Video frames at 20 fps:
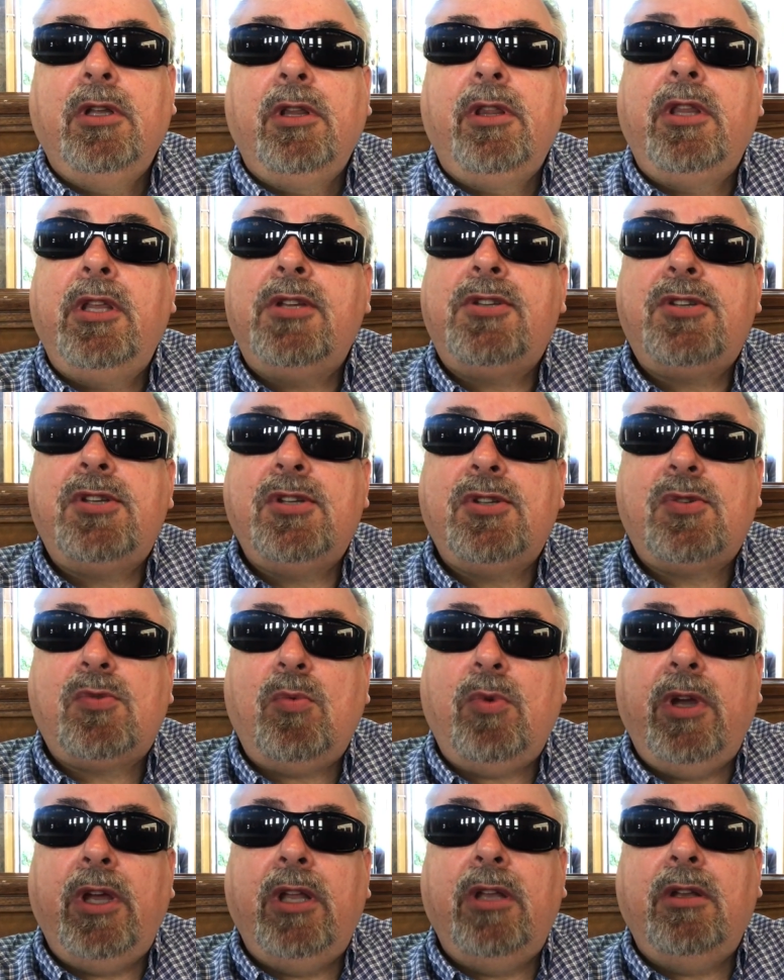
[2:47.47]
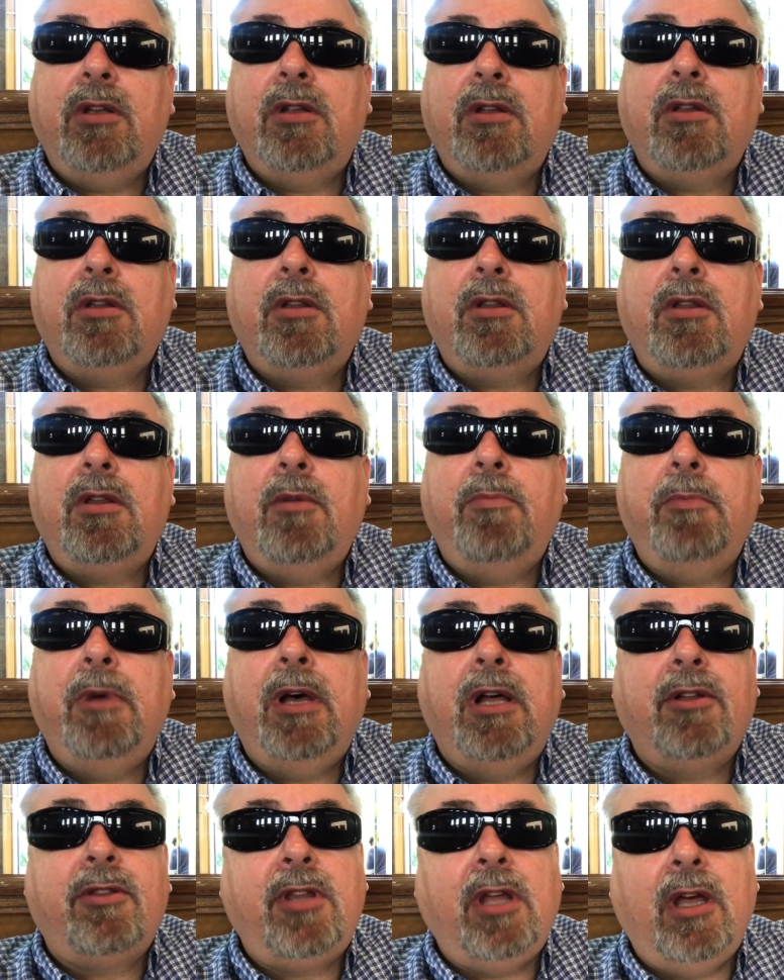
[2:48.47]
This is when the
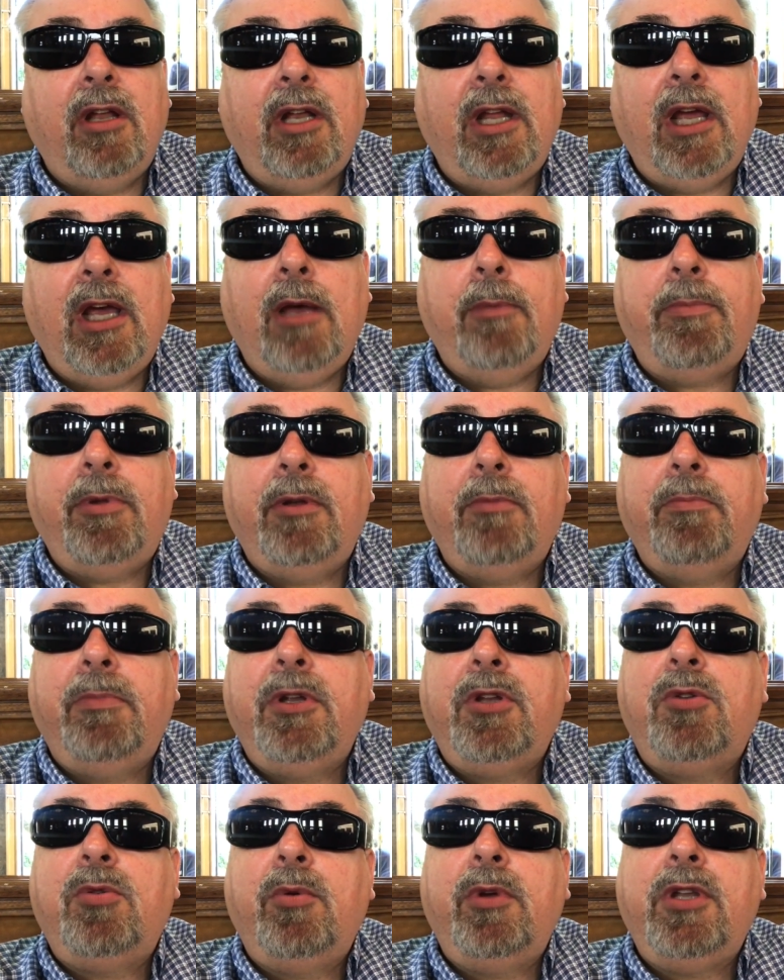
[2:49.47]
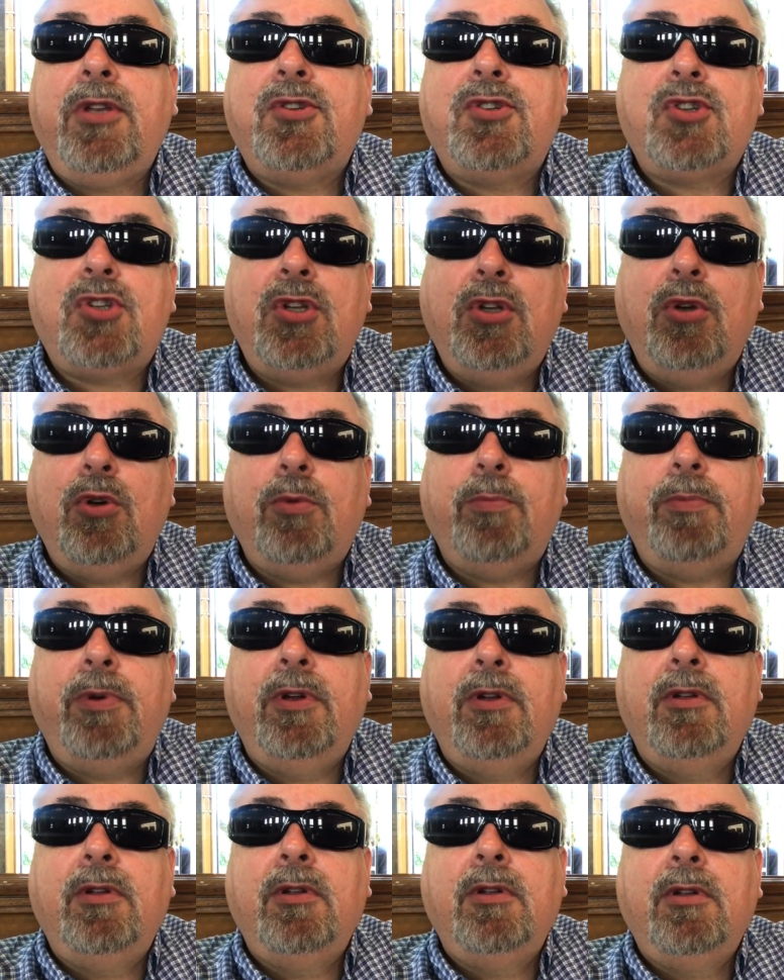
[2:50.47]
meltdown happened between Snoop
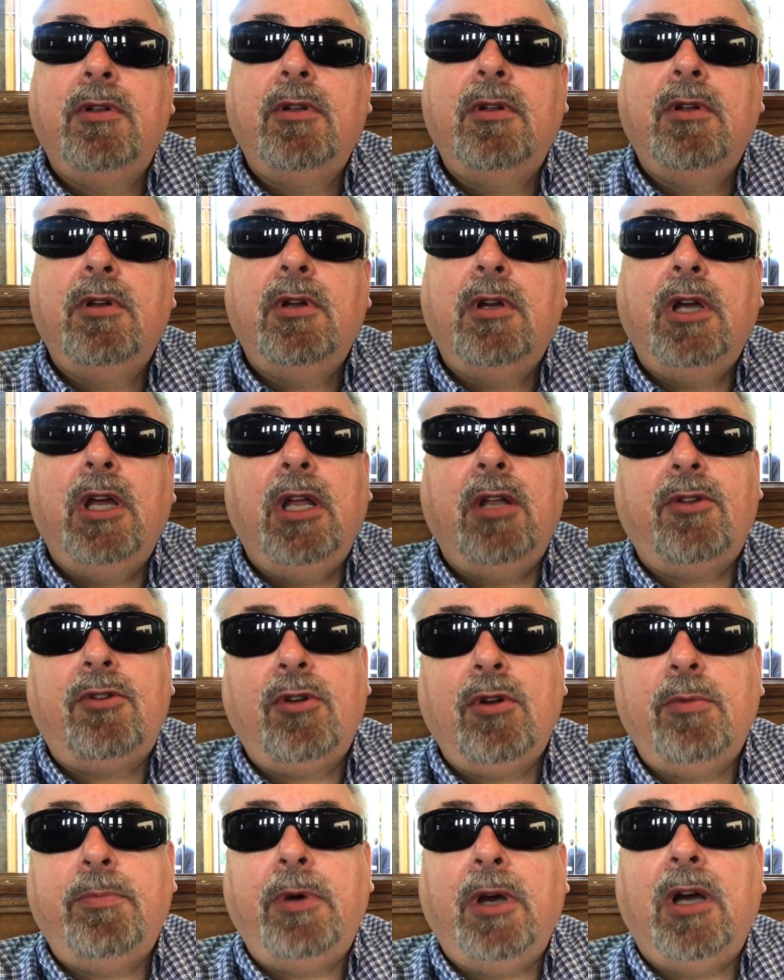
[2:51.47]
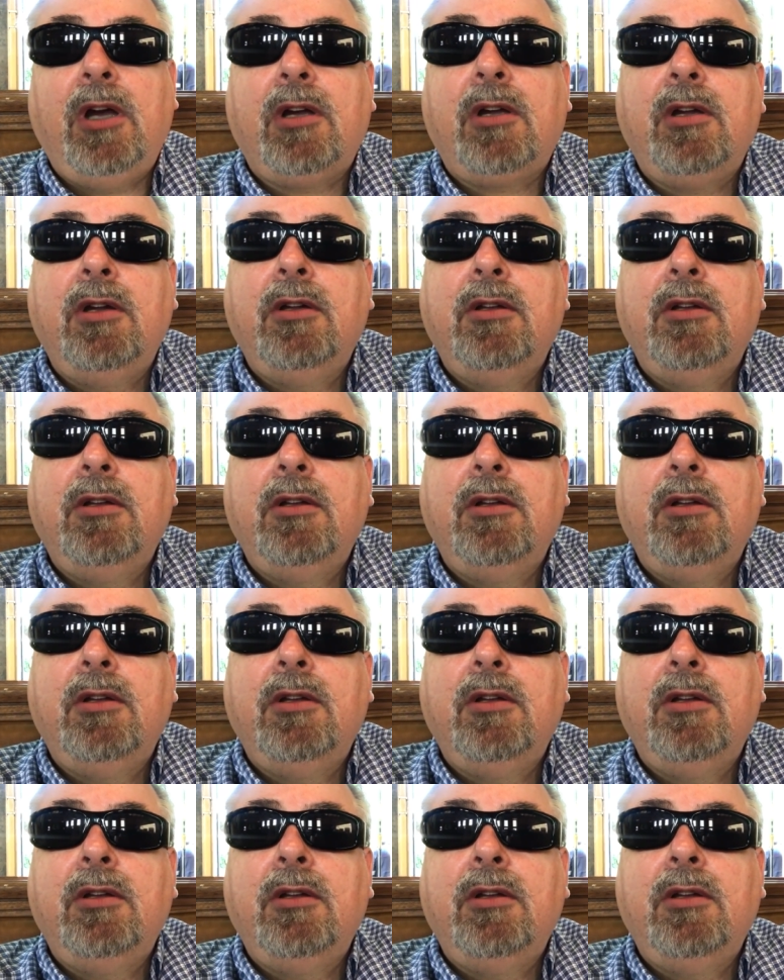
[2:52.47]
and Tupac.